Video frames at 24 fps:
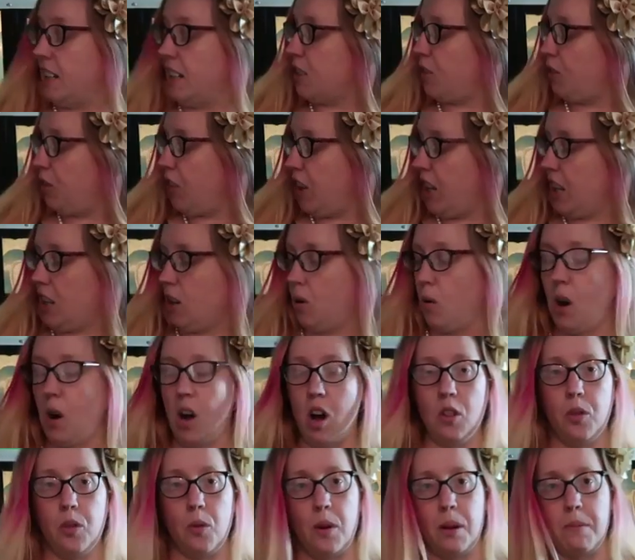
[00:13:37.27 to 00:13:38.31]
his feet go
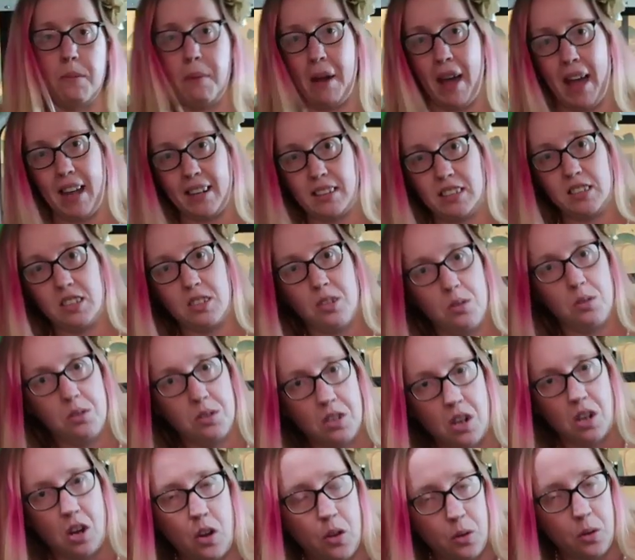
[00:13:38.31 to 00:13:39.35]
all the way back. This goes
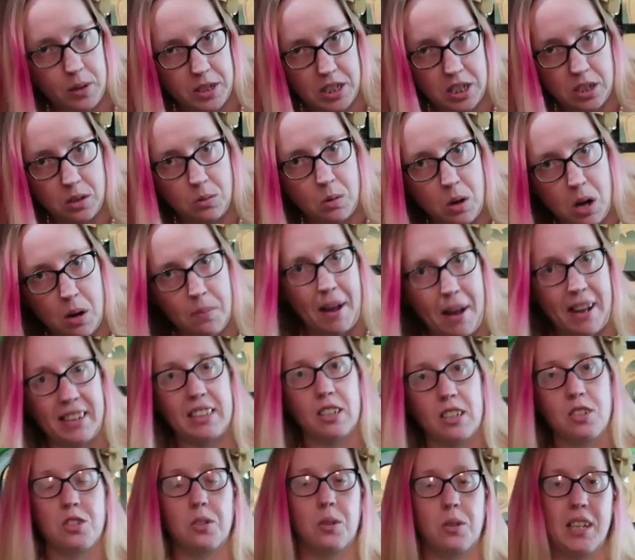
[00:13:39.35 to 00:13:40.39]
all the way to the wall back
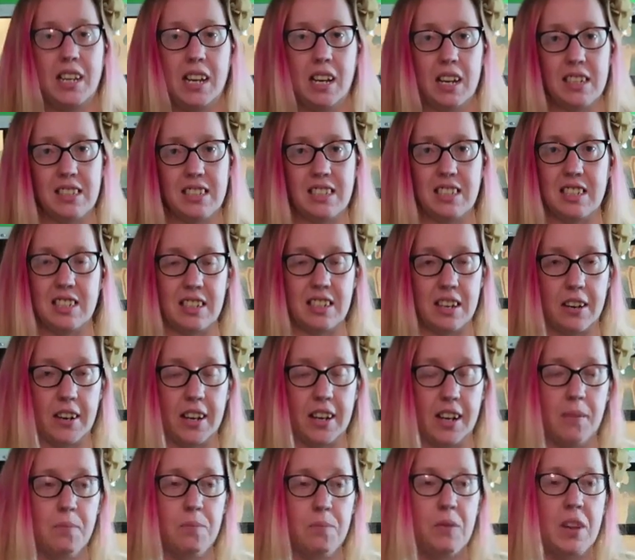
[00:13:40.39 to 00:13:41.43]
there. So he has this
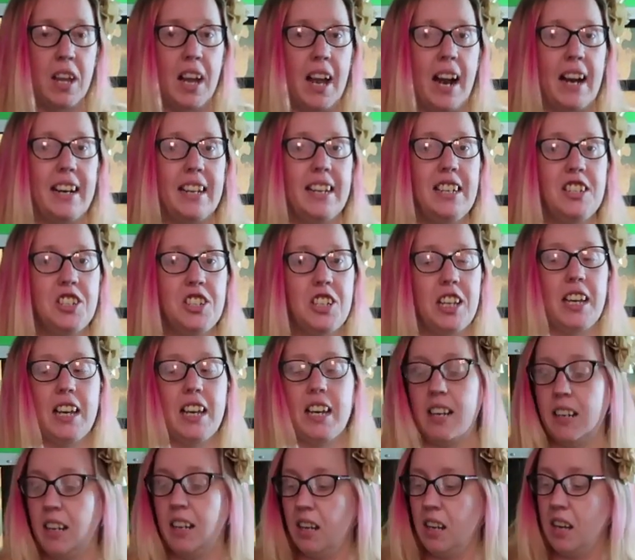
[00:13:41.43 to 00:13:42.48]
area, and each
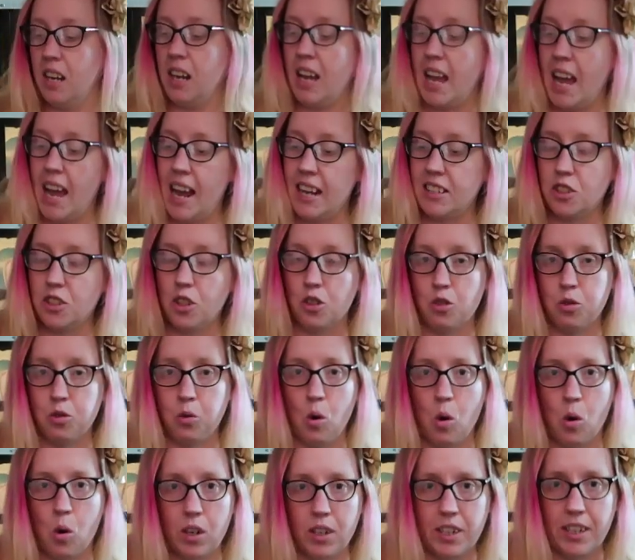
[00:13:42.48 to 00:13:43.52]
kid has a
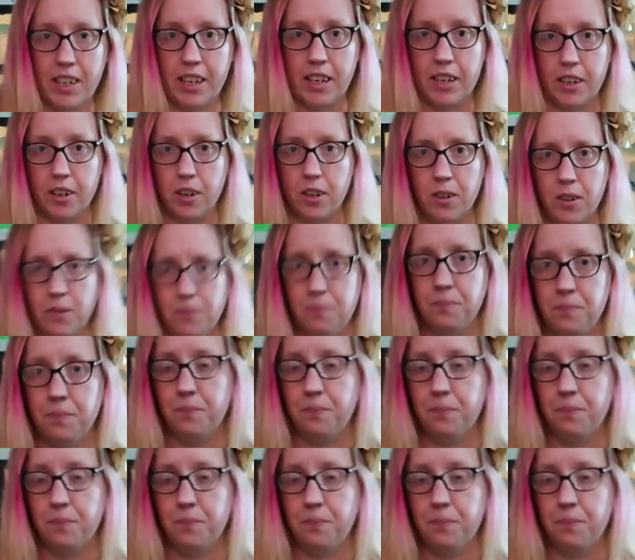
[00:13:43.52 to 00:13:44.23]
drawer here,